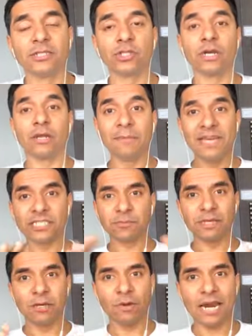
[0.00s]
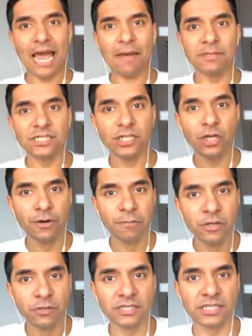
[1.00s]
So now let me explain what happens in your
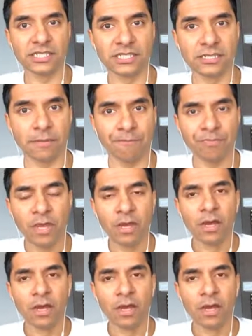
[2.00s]
immune system.